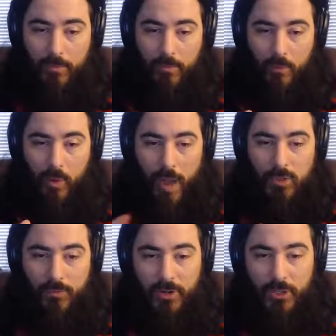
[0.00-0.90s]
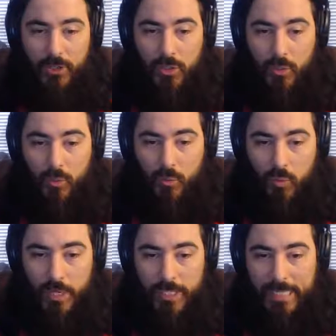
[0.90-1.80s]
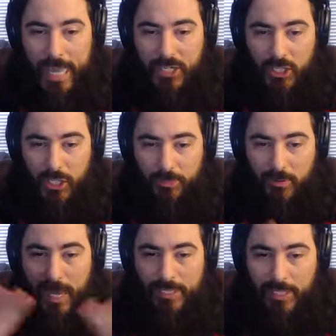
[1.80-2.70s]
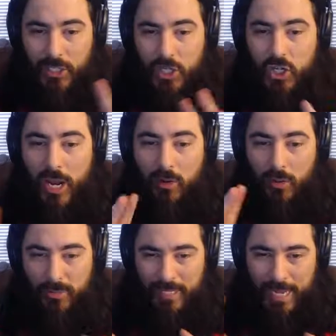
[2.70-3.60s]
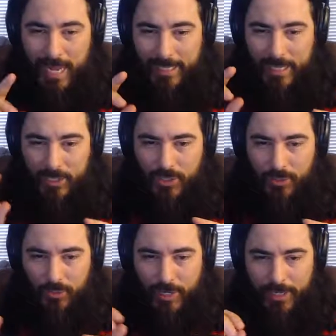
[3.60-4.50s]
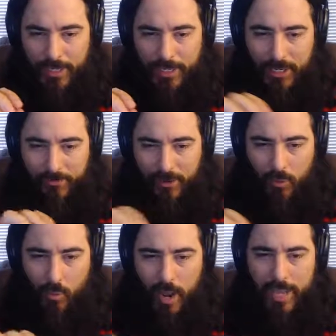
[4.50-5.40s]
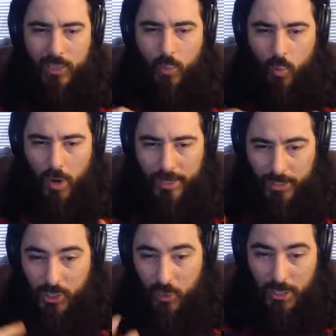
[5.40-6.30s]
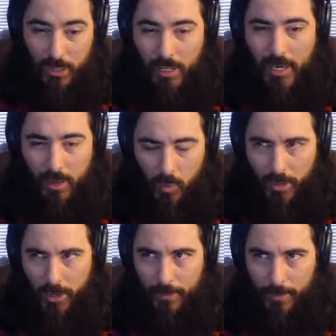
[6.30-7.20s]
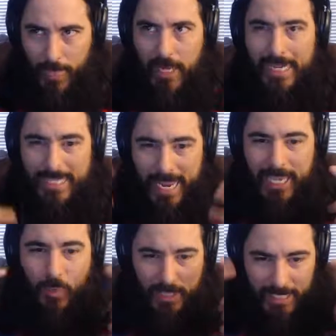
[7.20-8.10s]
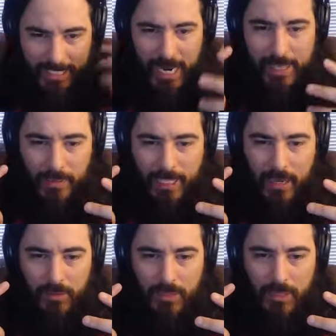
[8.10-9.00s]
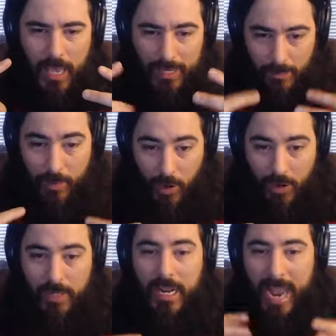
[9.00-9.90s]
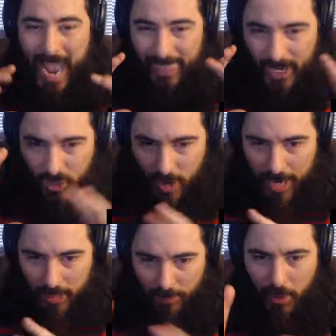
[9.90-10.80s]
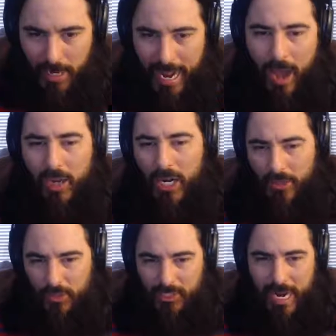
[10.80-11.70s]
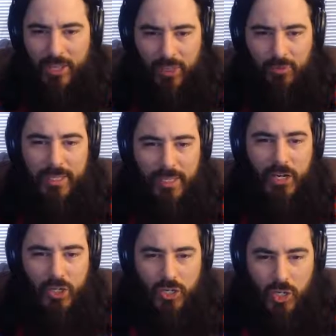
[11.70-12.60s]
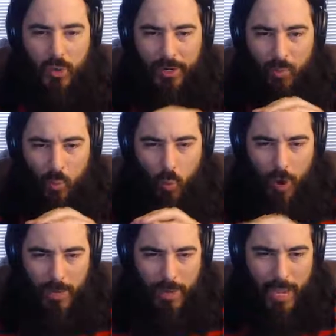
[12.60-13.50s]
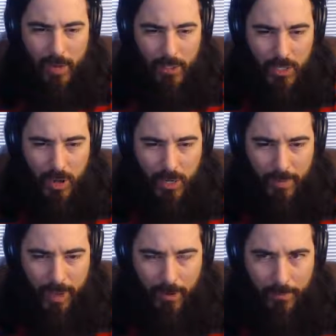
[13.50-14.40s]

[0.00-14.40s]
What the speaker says: what I was referring to was actually the process in general, kind of these three different ways when they're taking what's inside themselves as a bard and then trying to put it out. There's kind of three things you're doing. What am I going to talk about?